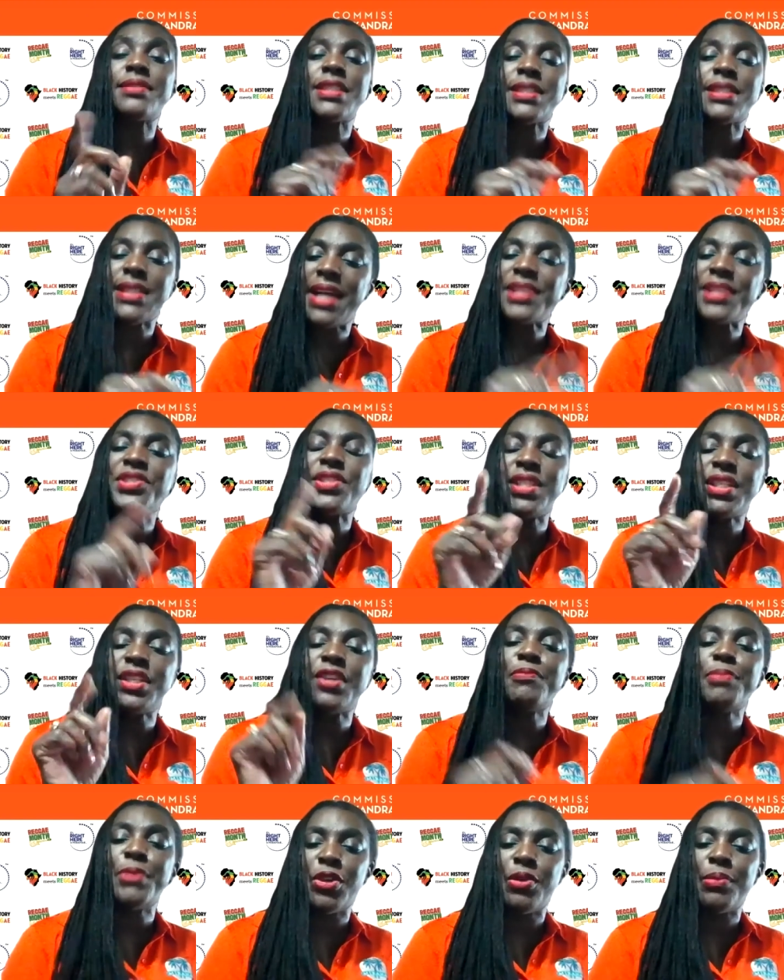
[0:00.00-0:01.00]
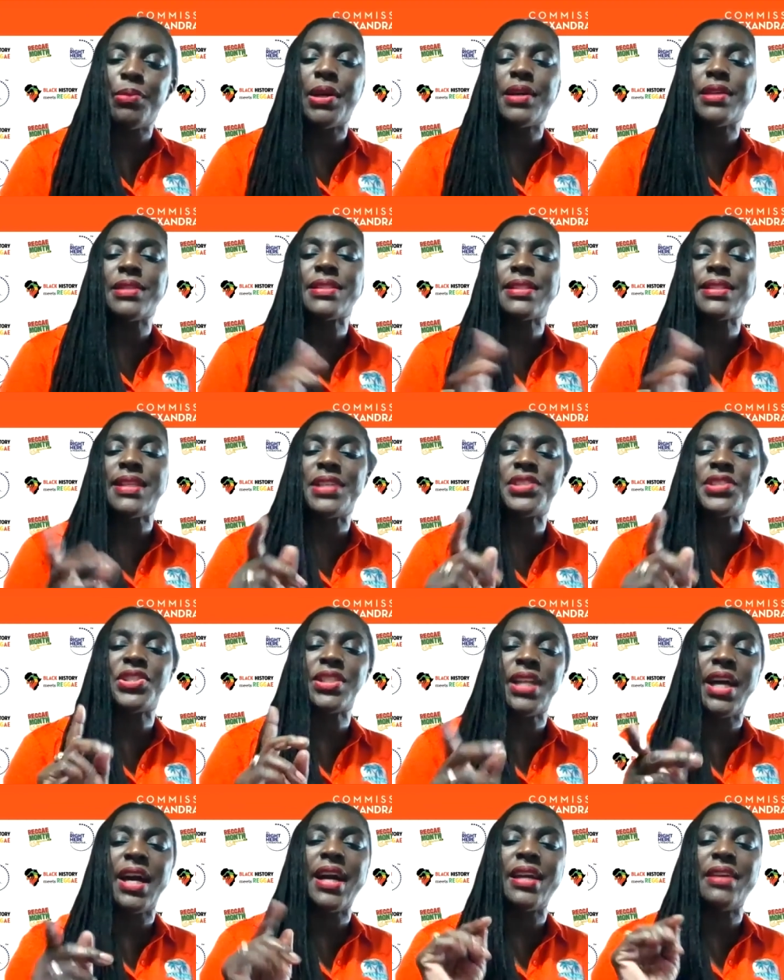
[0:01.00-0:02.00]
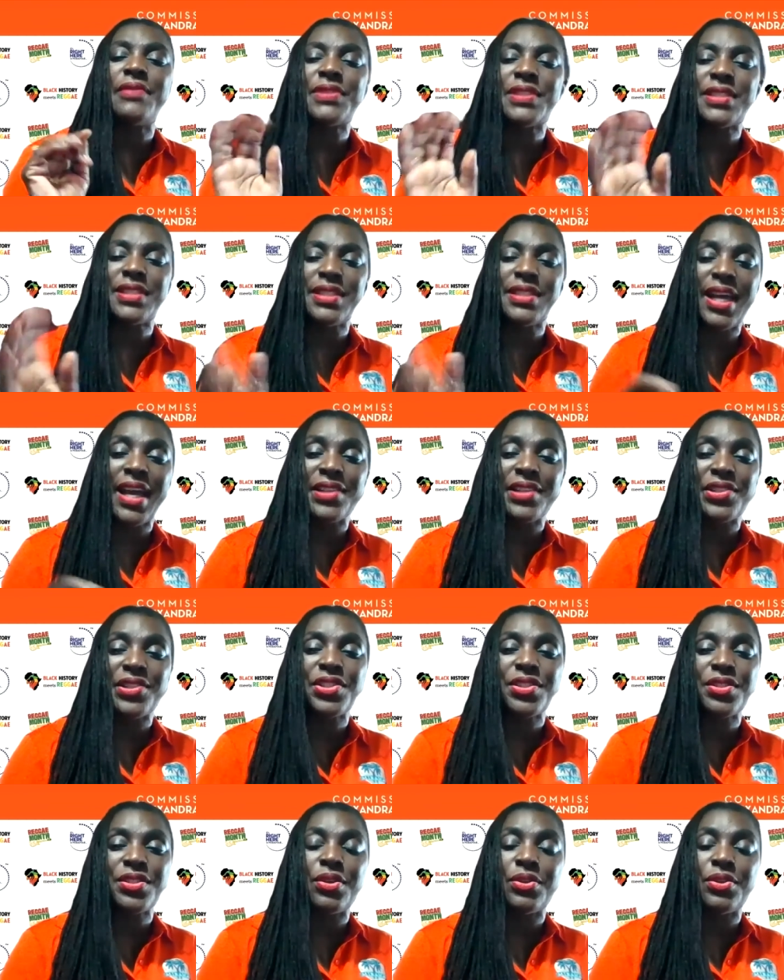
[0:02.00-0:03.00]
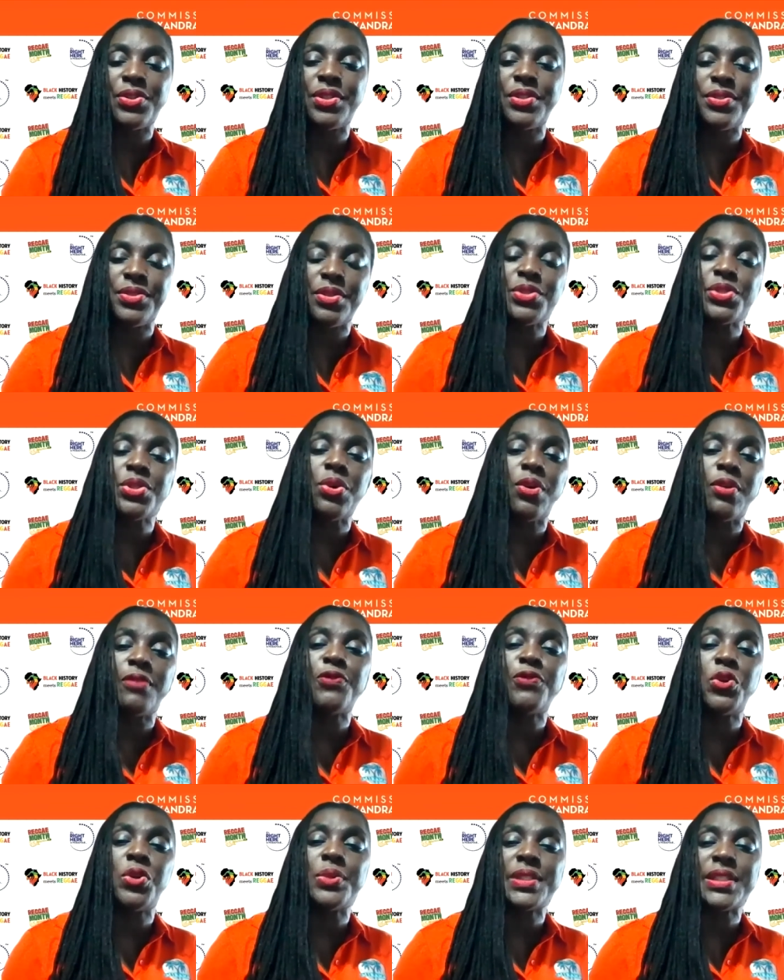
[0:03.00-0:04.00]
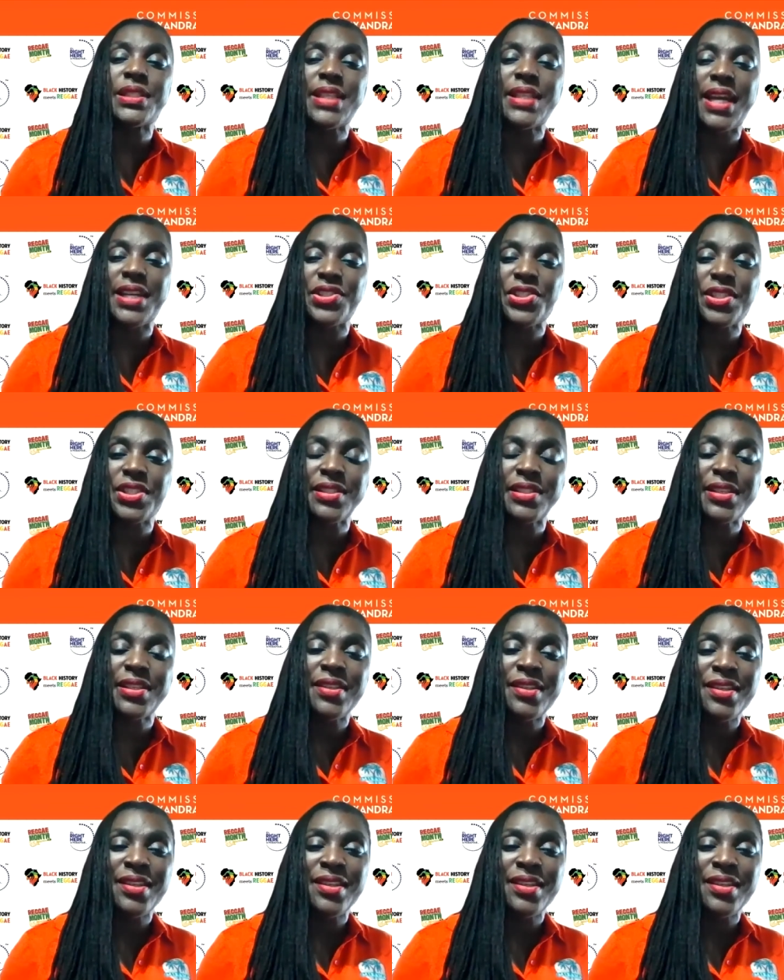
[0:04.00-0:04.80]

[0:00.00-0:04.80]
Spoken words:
/City of Miramar /live/. So those are all forward slashes.